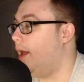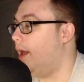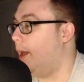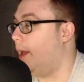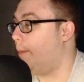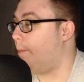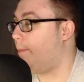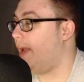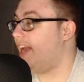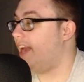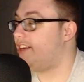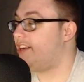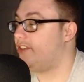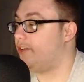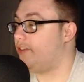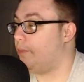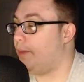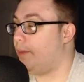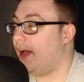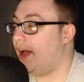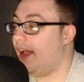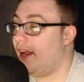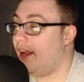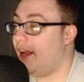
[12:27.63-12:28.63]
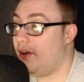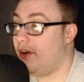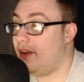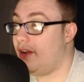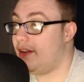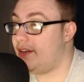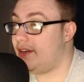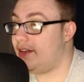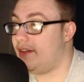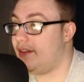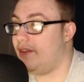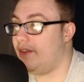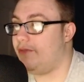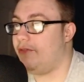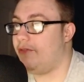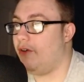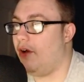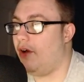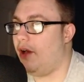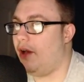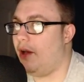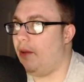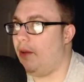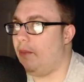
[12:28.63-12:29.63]
Patches of Pirate
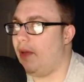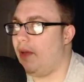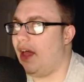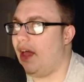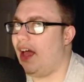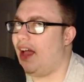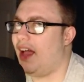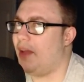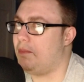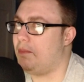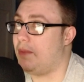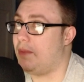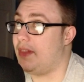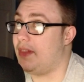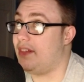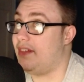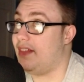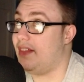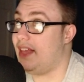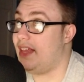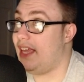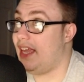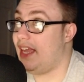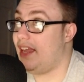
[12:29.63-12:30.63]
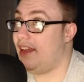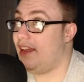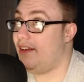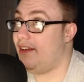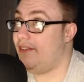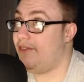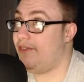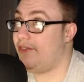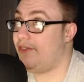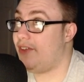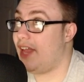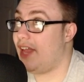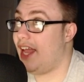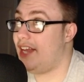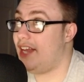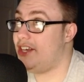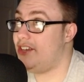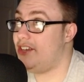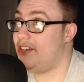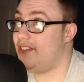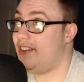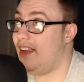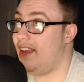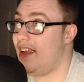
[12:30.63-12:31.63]
from, I believe,
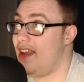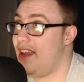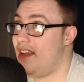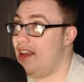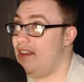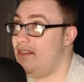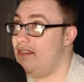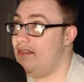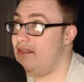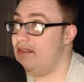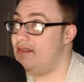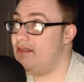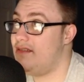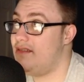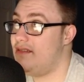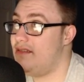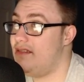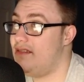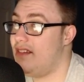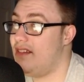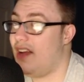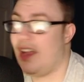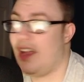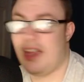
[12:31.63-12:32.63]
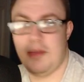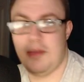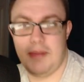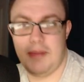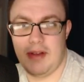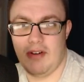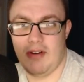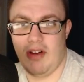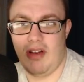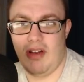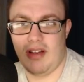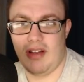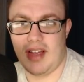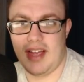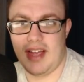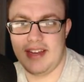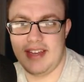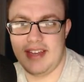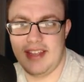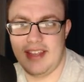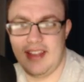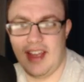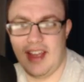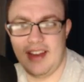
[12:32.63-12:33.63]
Gadgetzan? I could be wrong. I
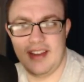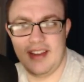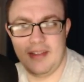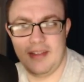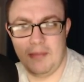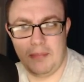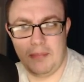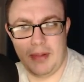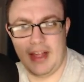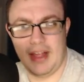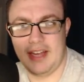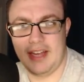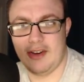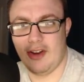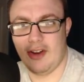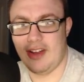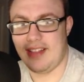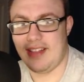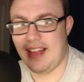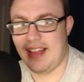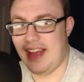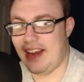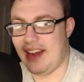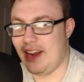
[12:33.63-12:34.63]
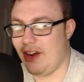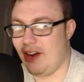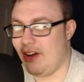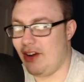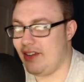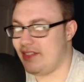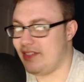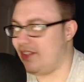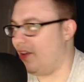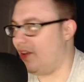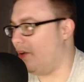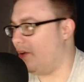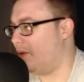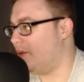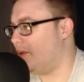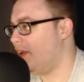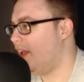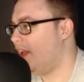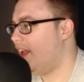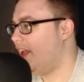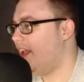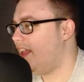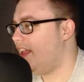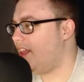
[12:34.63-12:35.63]
didn't play during that era. So
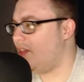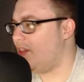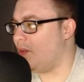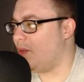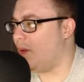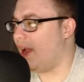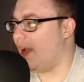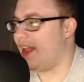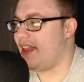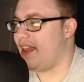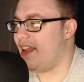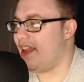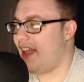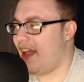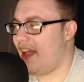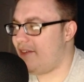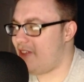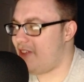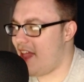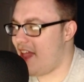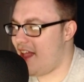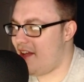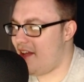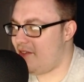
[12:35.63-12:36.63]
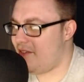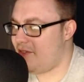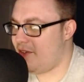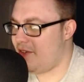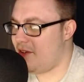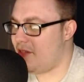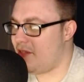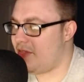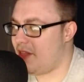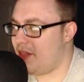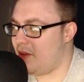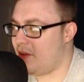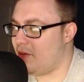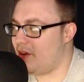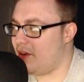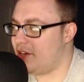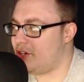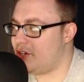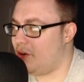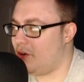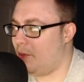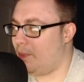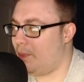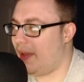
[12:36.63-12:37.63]
either way, you have to have the
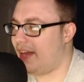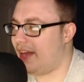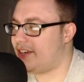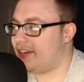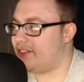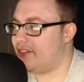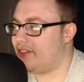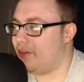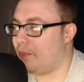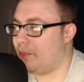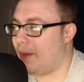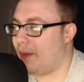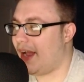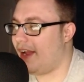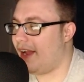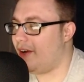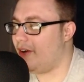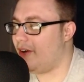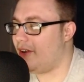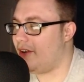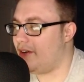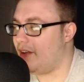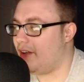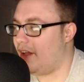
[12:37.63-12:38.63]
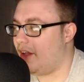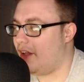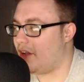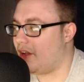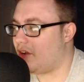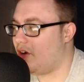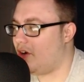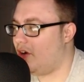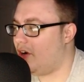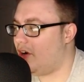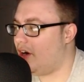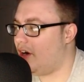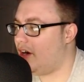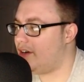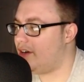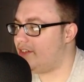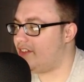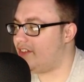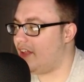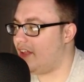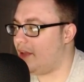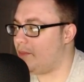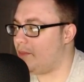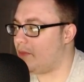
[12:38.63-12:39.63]
original Patches of Pirate
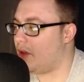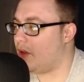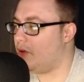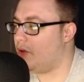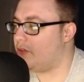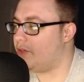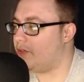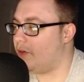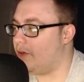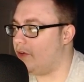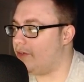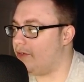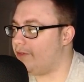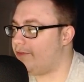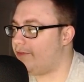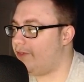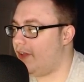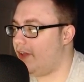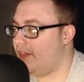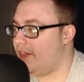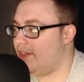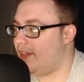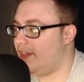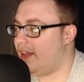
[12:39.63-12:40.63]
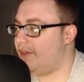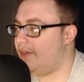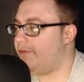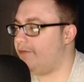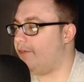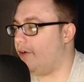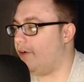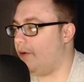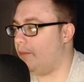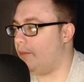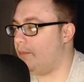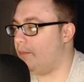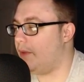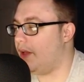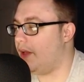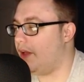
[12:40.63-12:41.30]
card. Same goes for Finley from